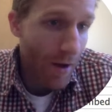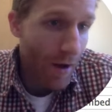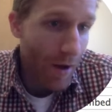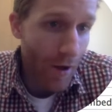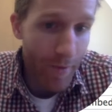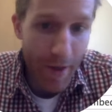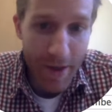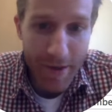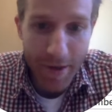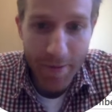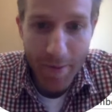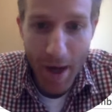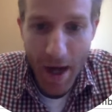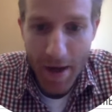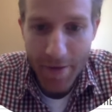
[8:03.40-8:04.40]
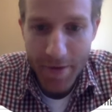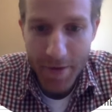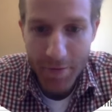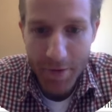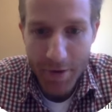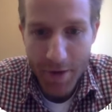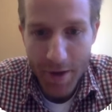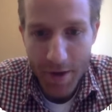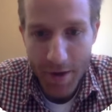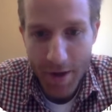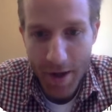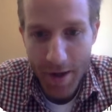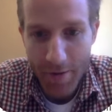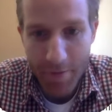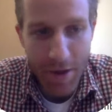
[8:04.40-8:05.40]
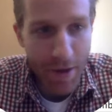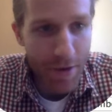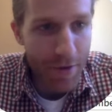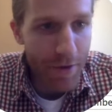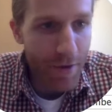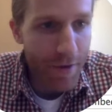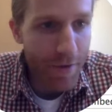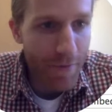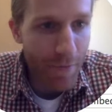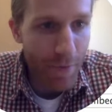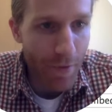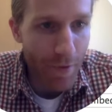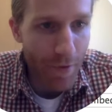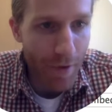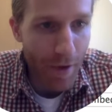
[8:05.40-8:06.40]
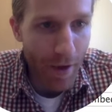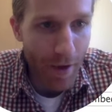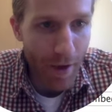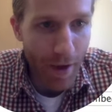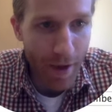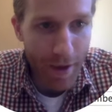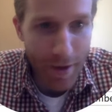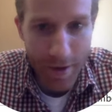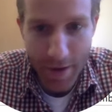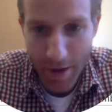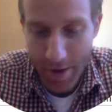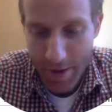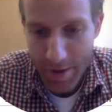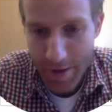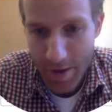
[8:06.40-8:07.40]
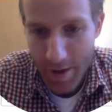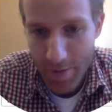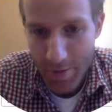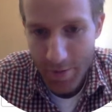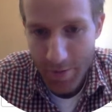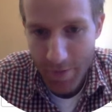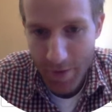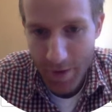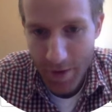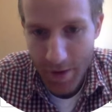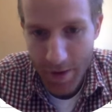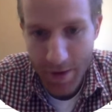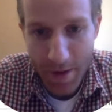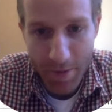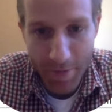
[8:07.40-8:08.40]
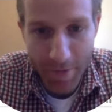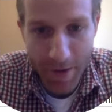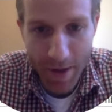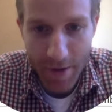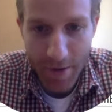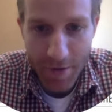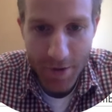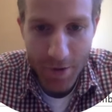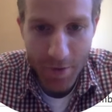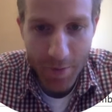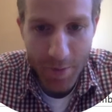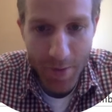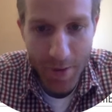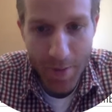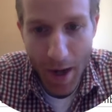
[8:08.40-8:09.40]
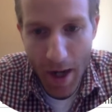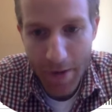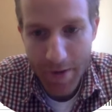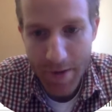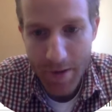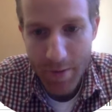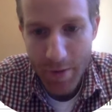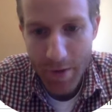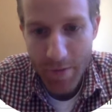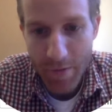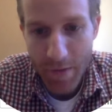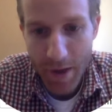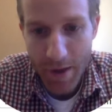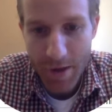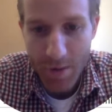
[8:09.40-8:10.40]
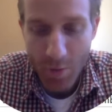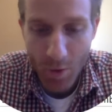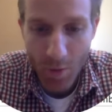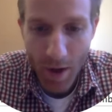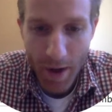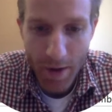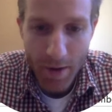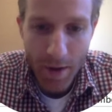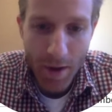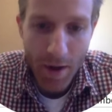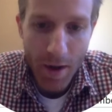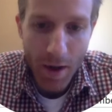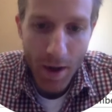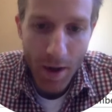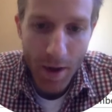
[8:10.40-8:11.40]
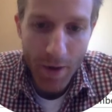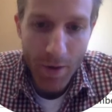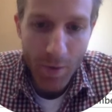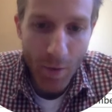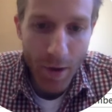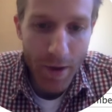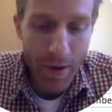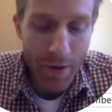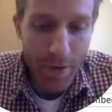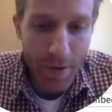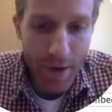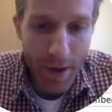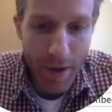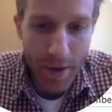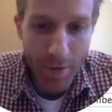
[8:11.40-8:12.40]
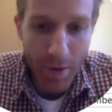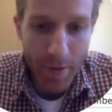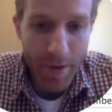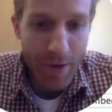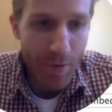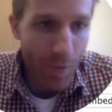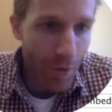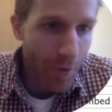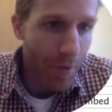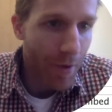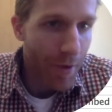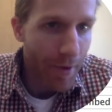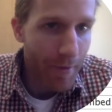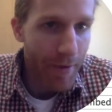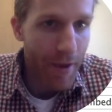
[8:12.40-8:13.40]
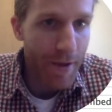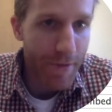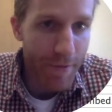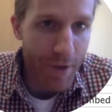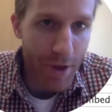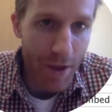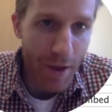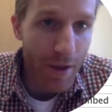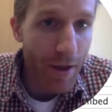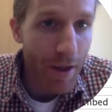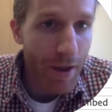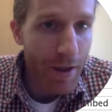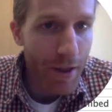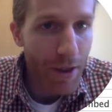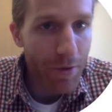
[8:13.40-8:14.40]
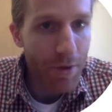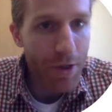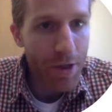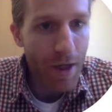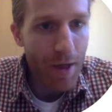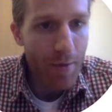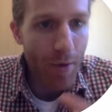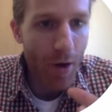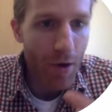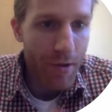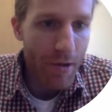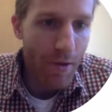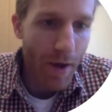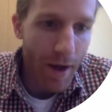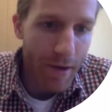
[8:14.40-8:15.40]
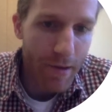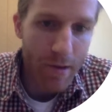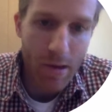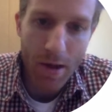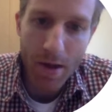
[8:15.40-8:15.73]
our basic path that we created, and we can do this for any type of data. So the path is a pretty flexible way. The one other thing I did want to mention, we're working with SVG. D3 shape also has